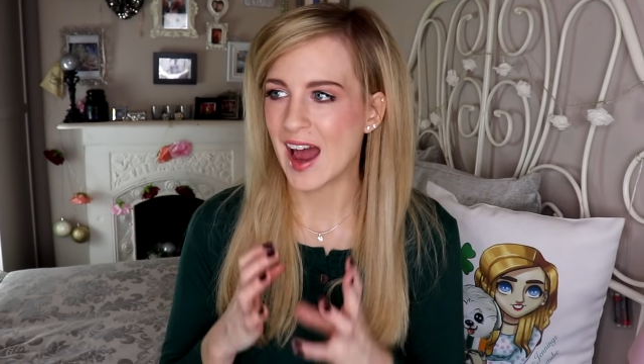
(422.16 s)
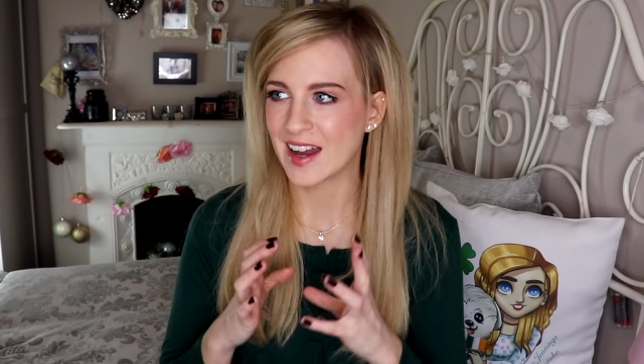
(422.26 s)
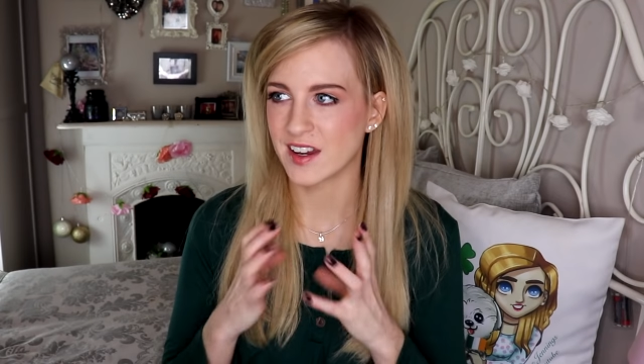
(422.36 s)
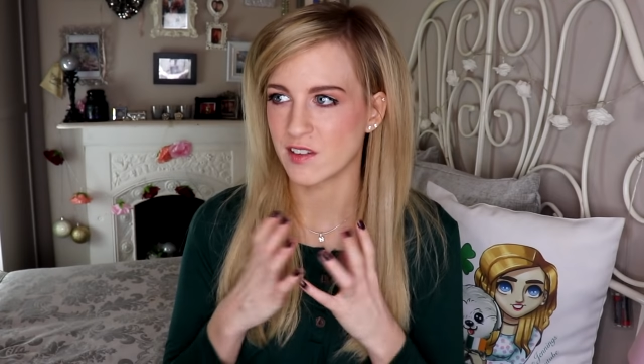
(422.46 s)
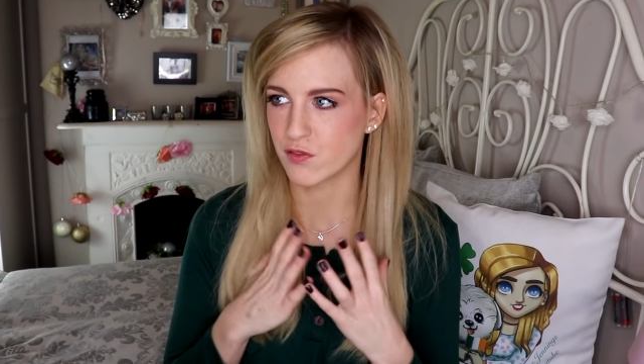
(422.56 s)

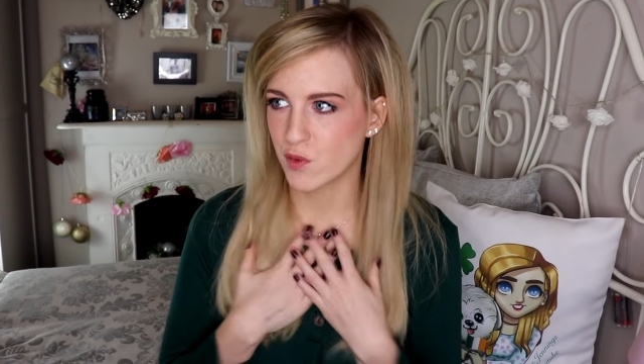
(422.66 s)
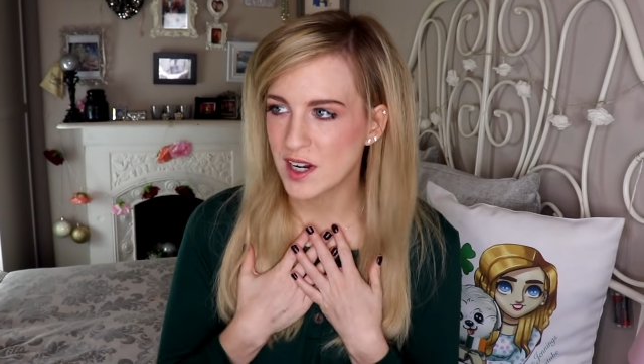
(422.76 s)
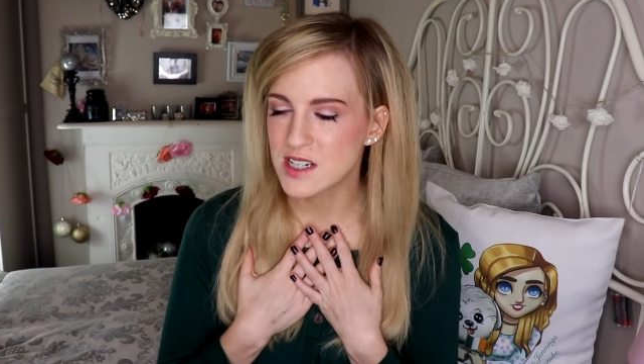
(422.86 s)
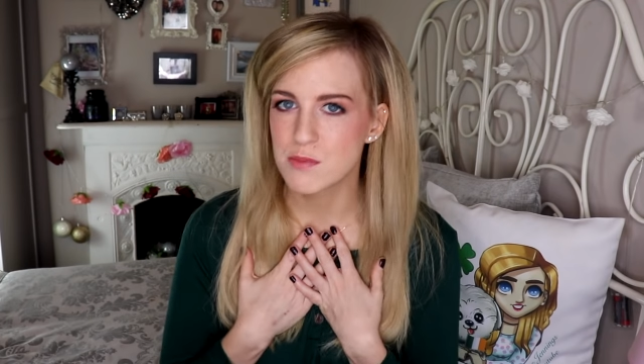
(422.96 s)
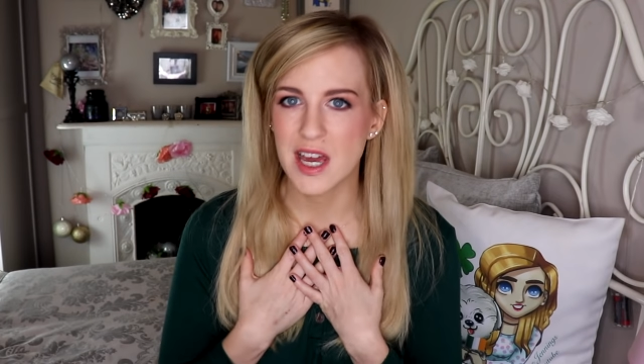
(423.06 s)
and it
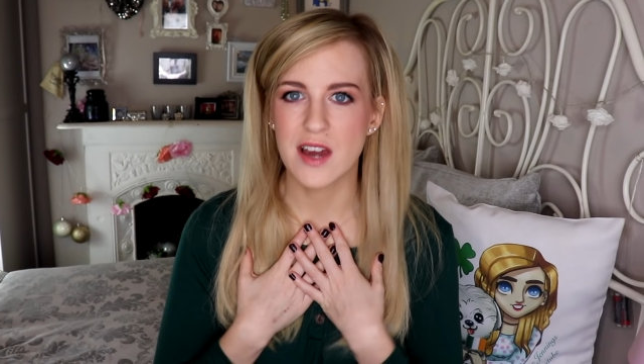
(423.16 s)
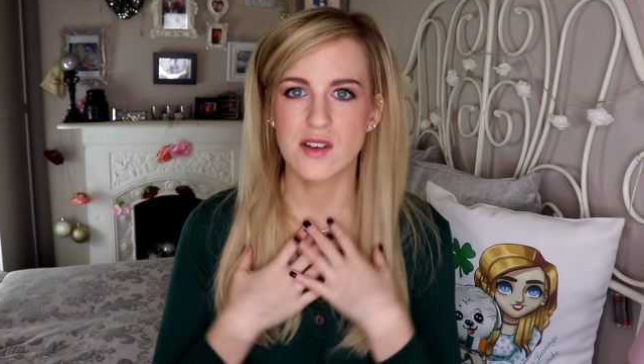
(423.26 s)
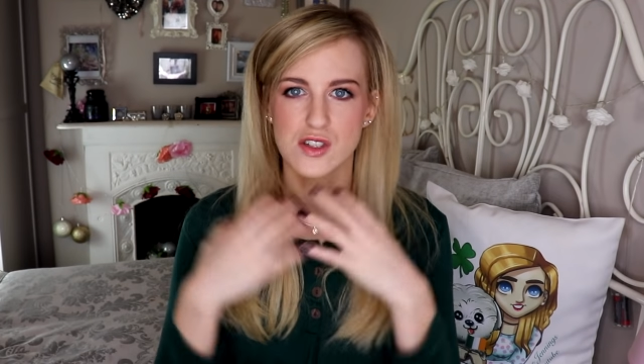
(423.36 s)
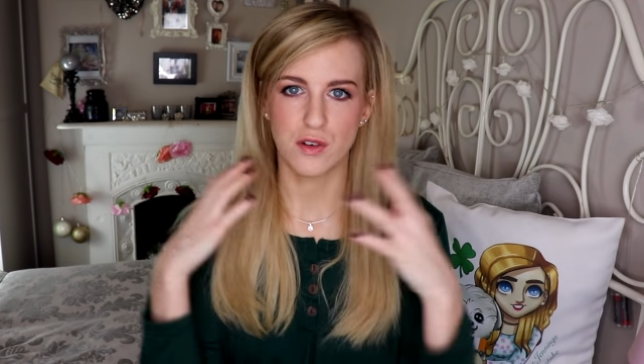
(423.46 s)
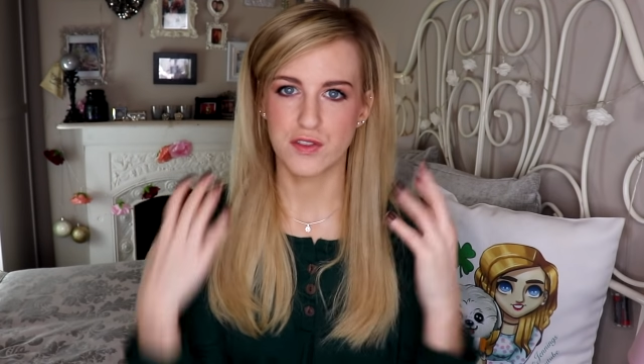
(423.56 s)
freaked me
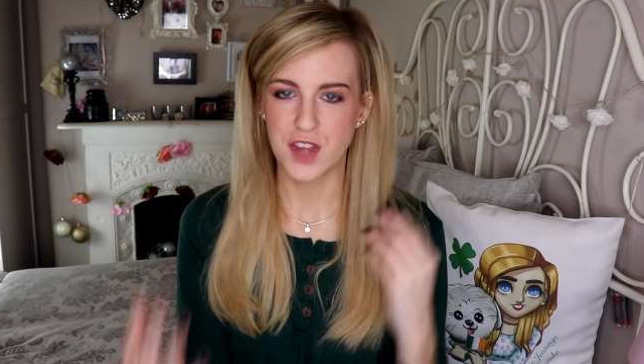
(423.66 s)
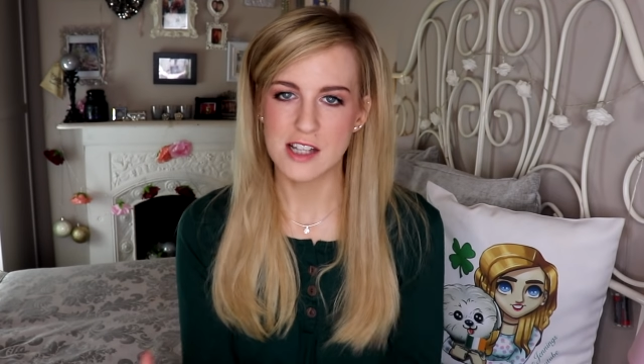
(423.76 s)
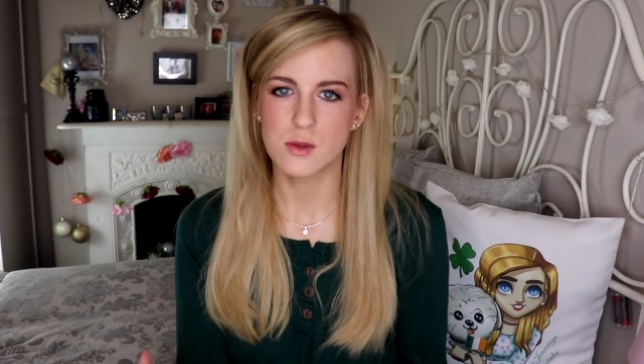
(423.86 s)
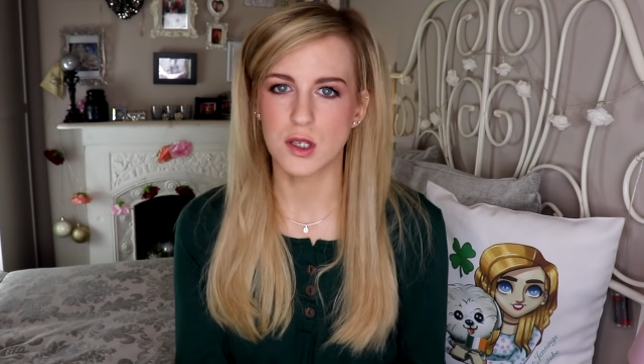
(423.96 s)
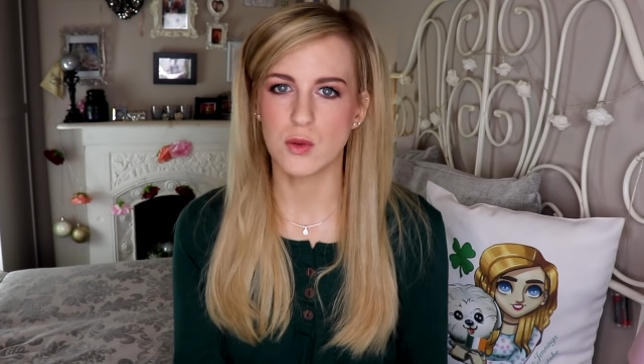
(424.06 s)
out. So if
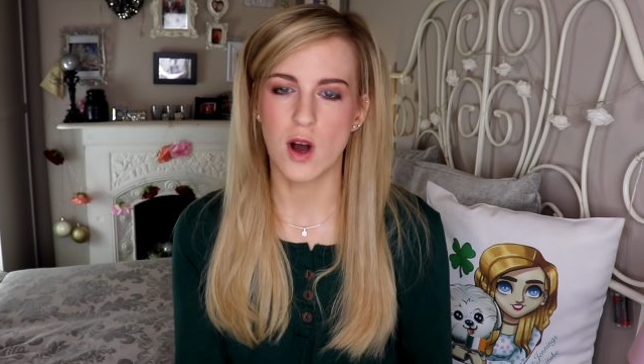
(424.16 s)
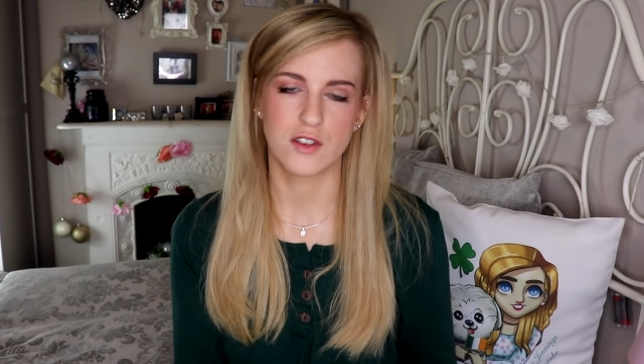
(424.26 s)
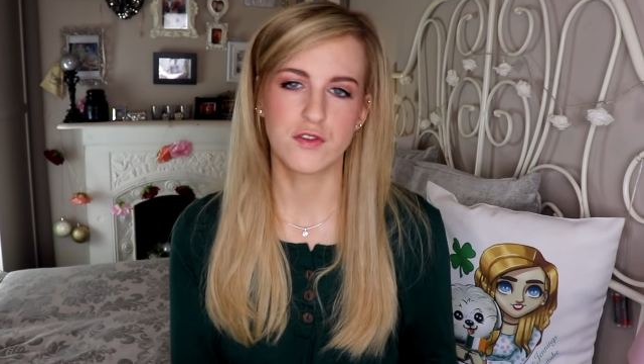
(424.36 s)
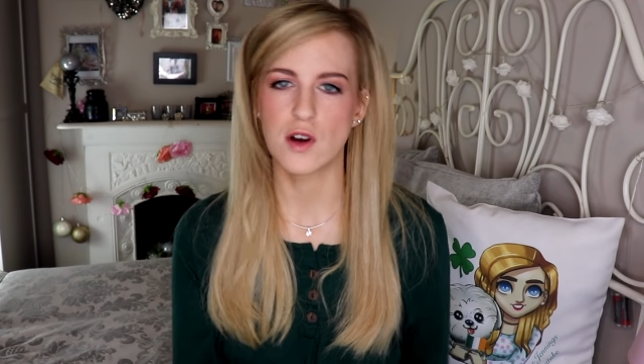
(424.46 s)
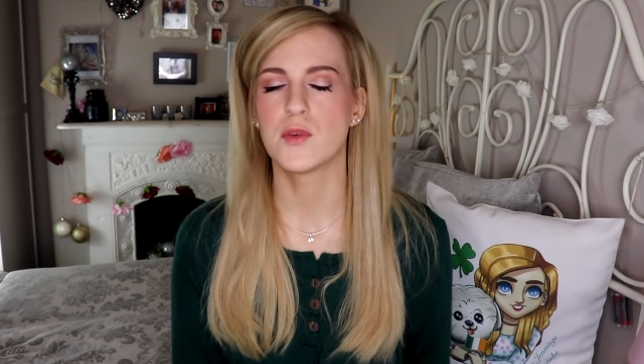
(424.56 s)
that's what you
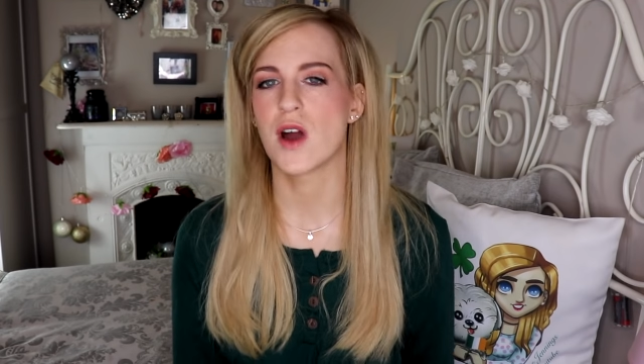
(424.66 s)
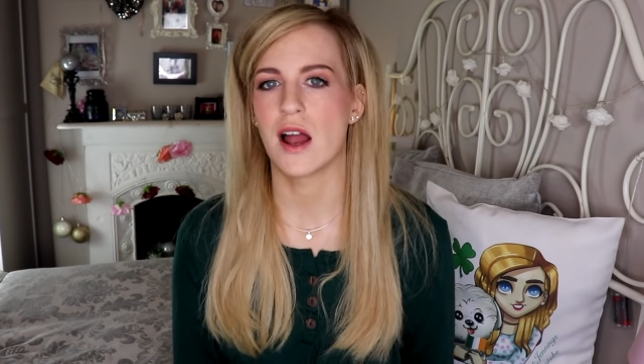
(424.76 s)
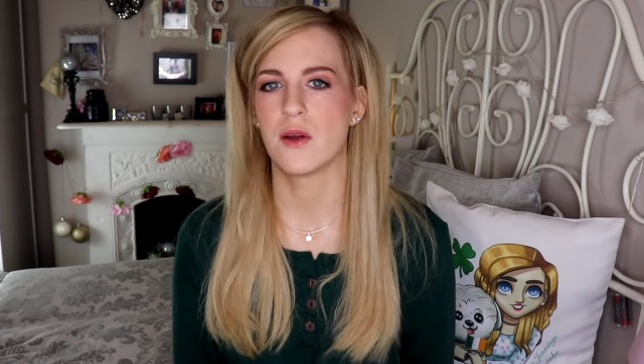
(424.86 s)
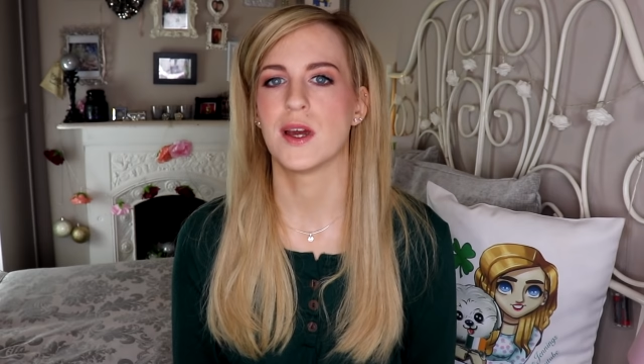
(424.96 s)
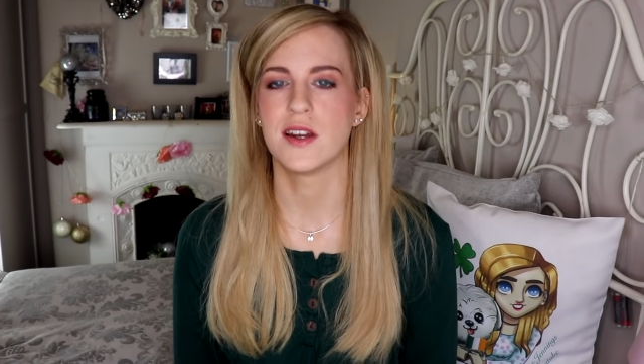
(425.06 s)
want from your
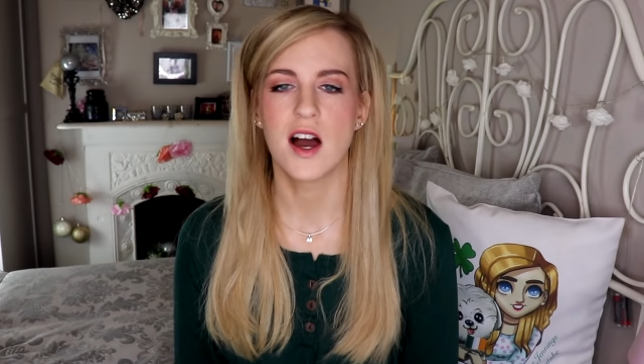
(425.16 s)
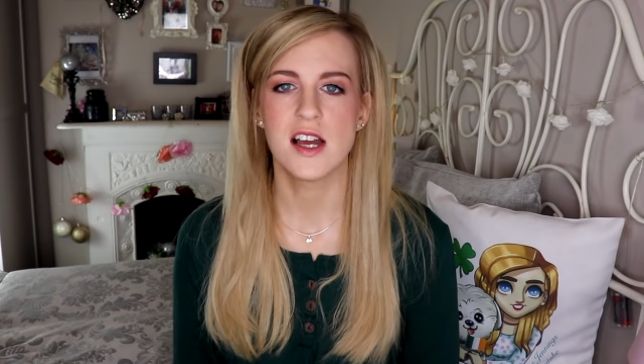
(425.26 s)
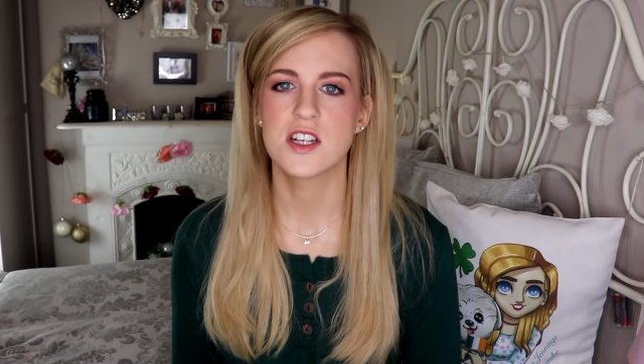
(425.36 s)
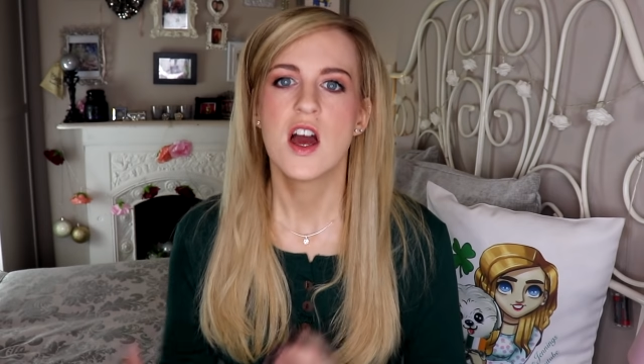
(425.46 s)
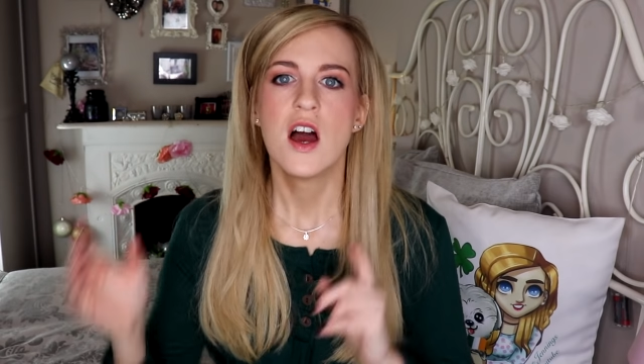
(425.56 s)
Halloween
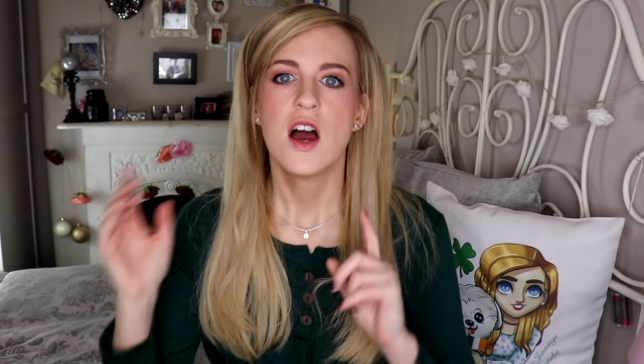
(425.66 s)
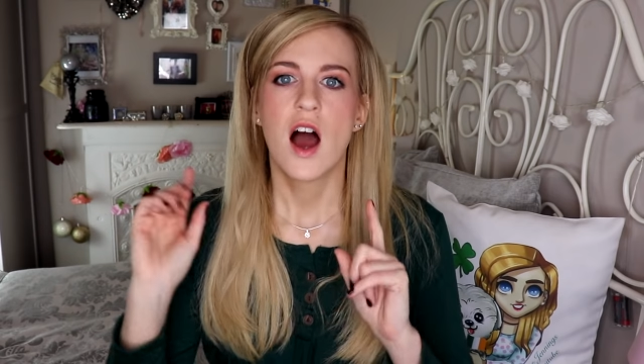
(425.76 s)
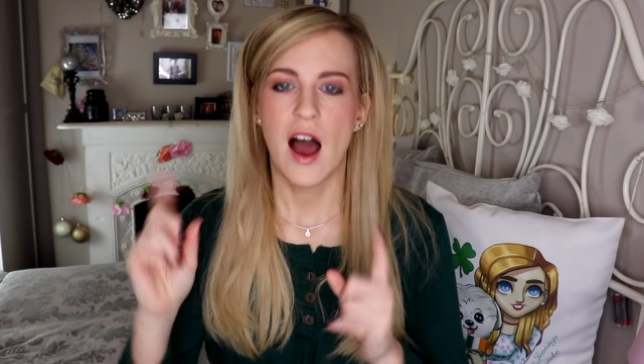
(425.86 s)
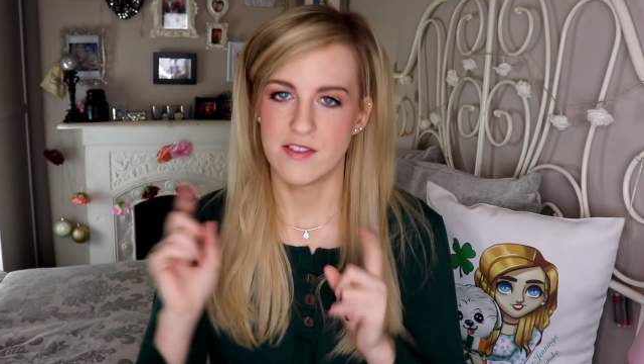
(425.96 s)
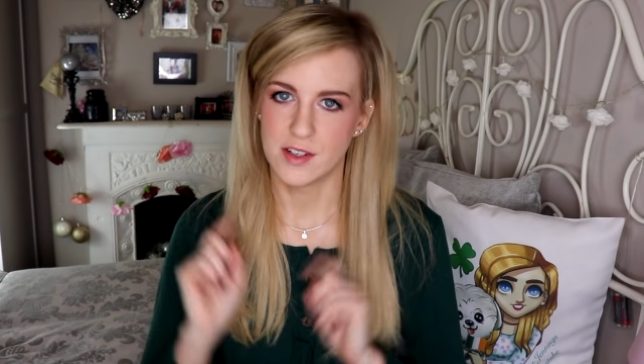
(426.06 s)
night,
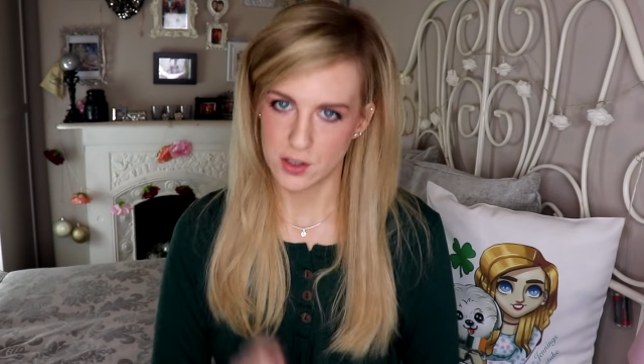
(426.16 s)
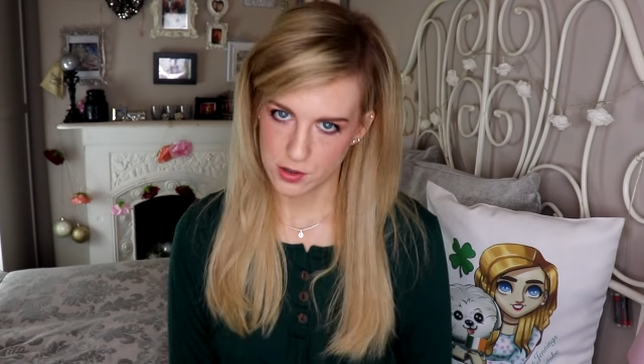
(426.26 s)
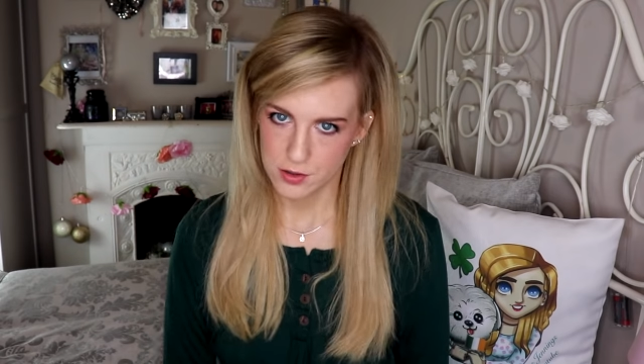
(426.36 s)
have a look.